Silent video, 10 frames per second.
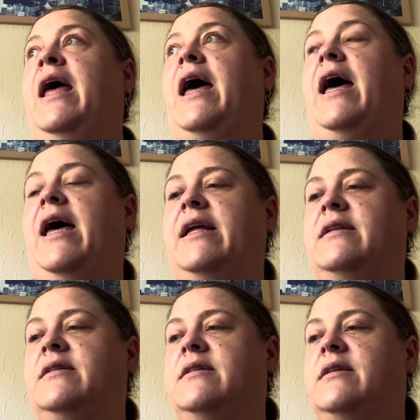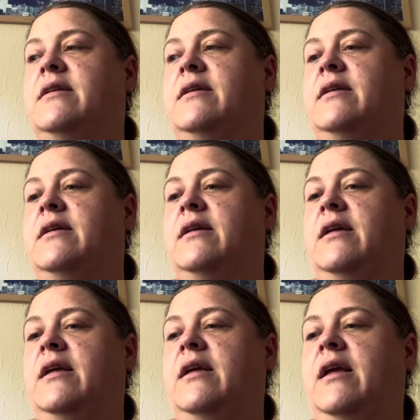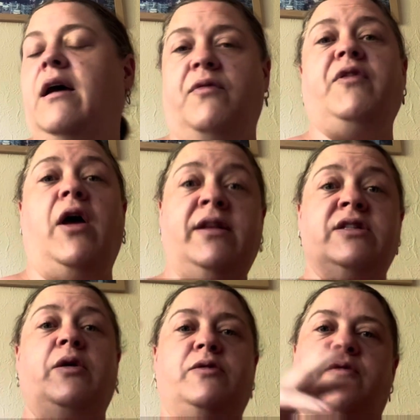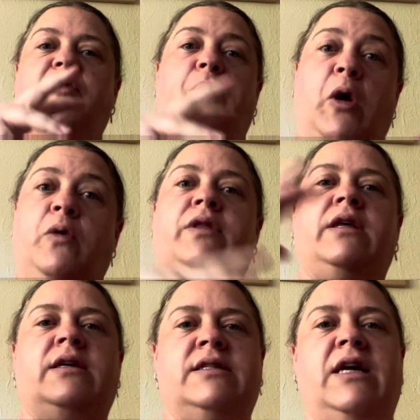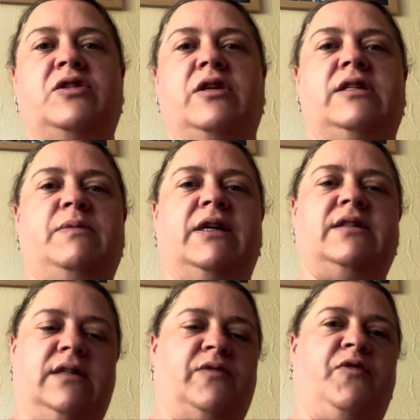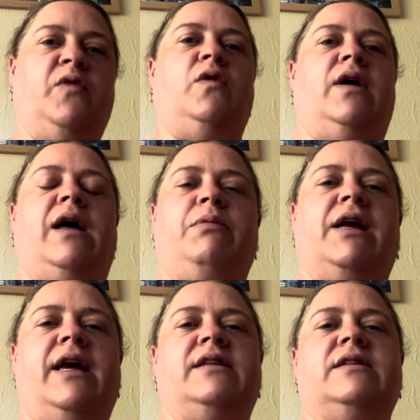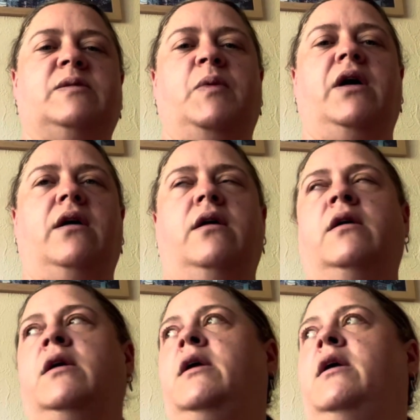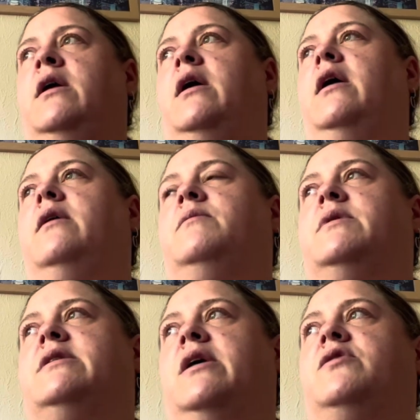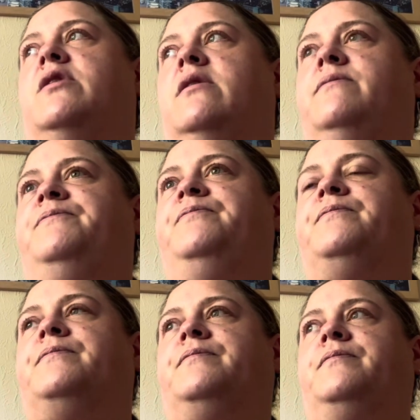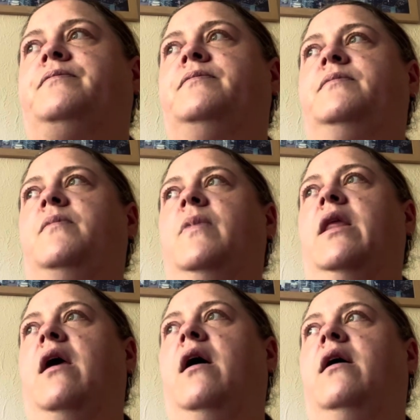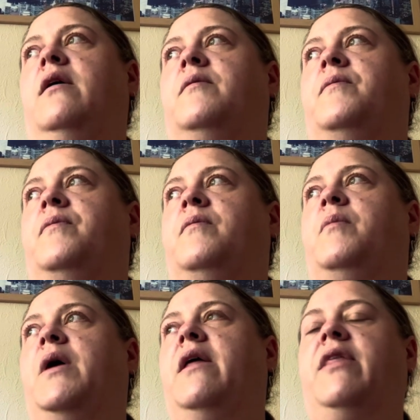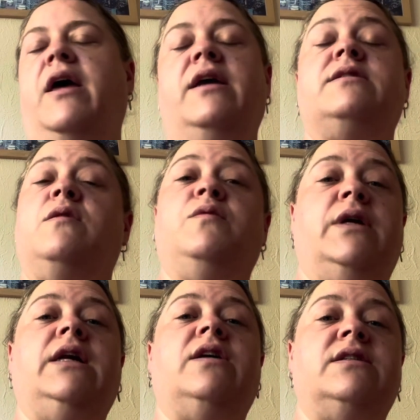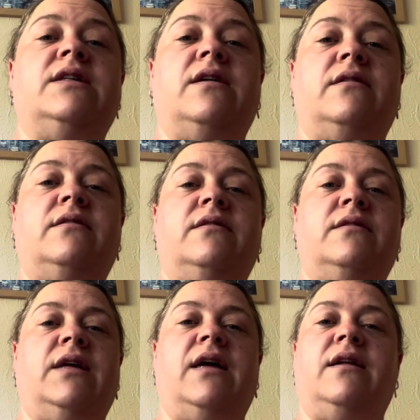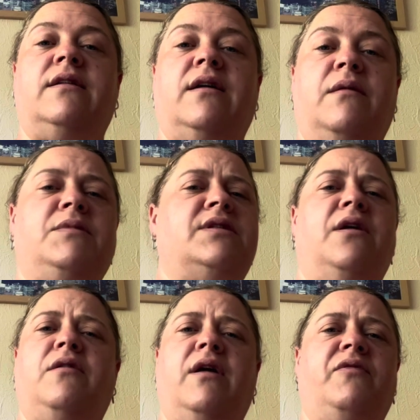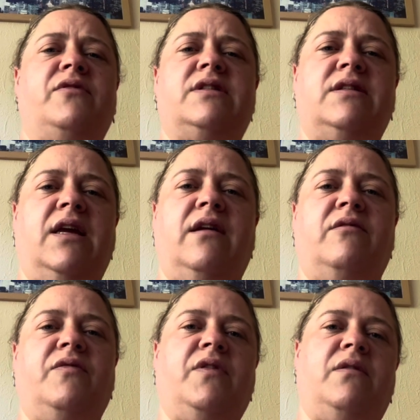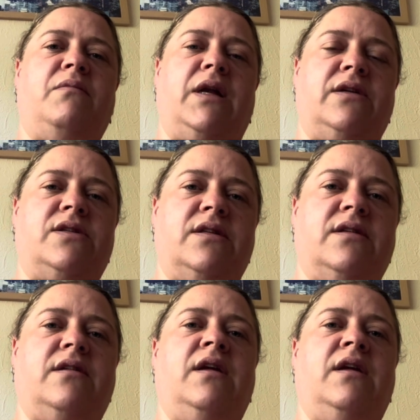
And yeah, in total for both sessions, because it's 4 applicators per session. But that is a really good deal, and I'm so grateful to Teagan for managing to